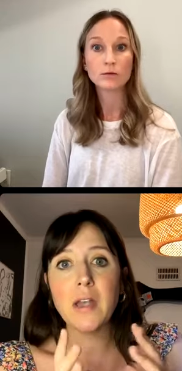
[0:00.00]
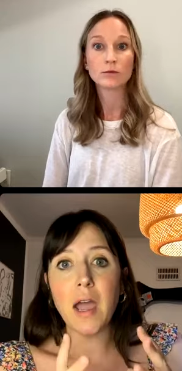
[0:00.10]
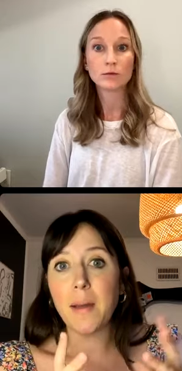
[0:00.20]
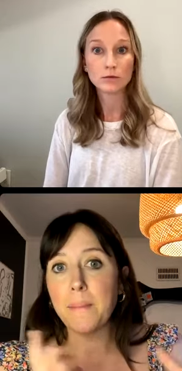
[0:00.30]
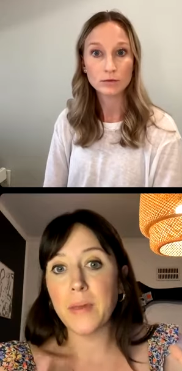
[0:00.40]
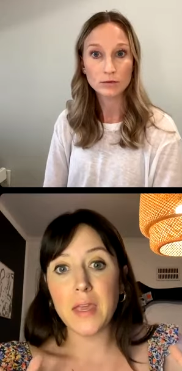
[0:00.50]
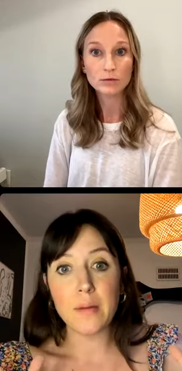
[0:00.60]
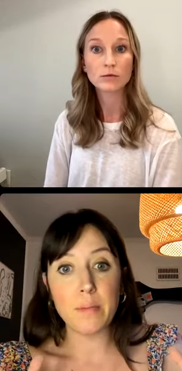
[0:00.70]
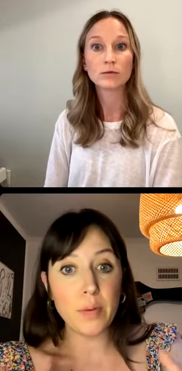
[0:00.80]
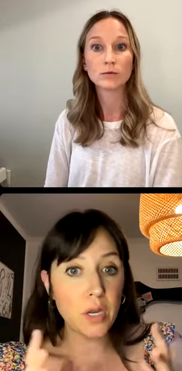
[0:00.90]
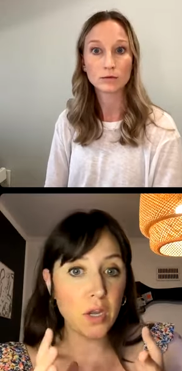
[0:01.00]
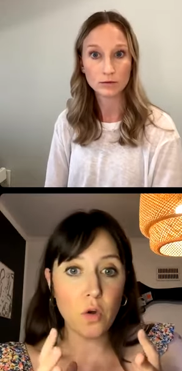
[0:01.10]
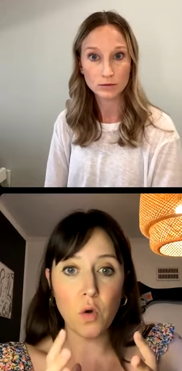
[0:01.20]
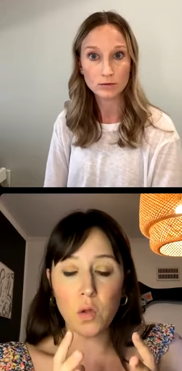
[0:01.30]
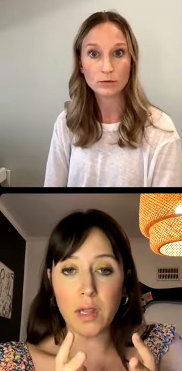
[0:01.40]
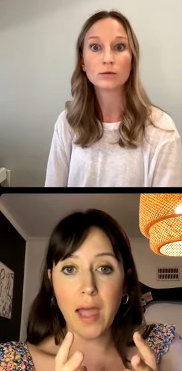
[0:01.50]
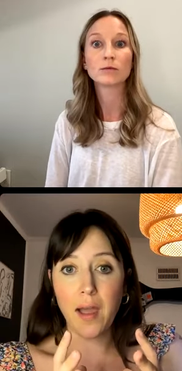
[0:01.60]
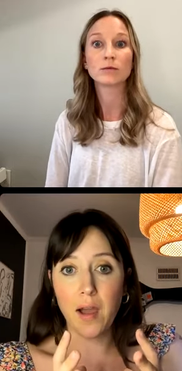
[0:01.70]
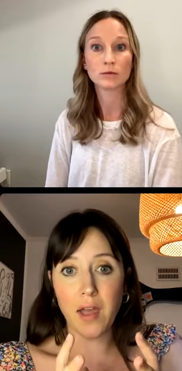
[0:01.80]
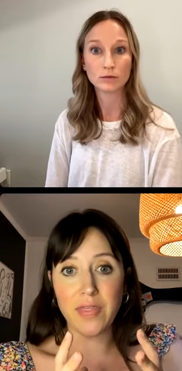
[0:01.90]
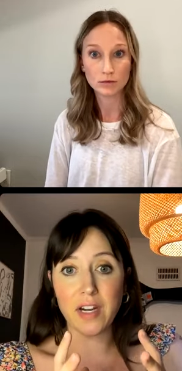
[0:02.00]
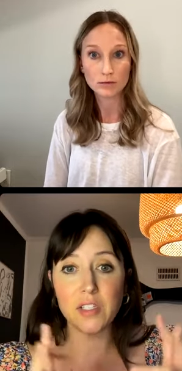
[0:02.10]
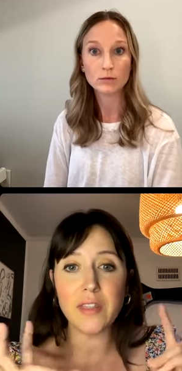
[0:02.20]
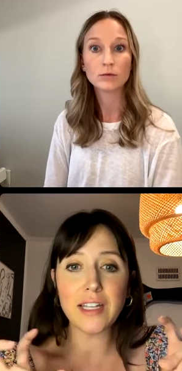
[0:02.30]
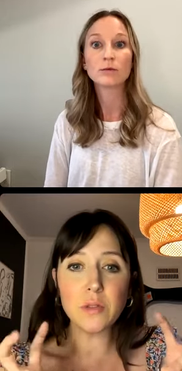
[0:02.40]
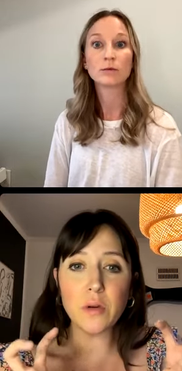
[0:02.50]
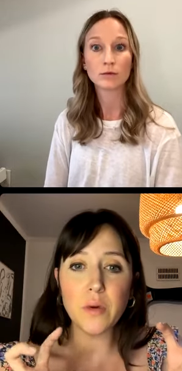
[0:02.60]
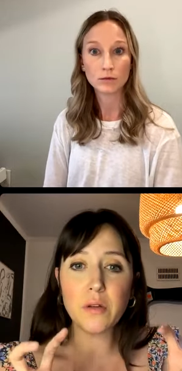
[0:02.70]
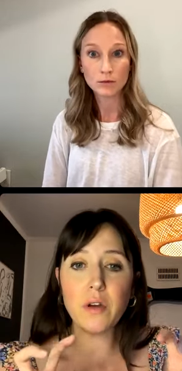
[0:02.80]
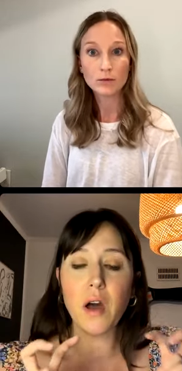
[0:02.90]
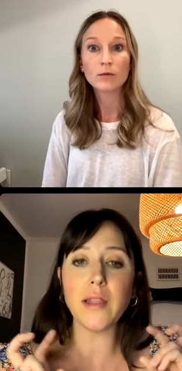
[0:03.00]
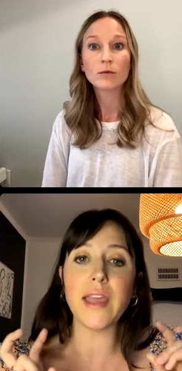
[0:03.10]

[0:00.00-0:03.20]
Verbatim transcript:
Speaker 1: not be putting a whole lot on there. So that's what we would call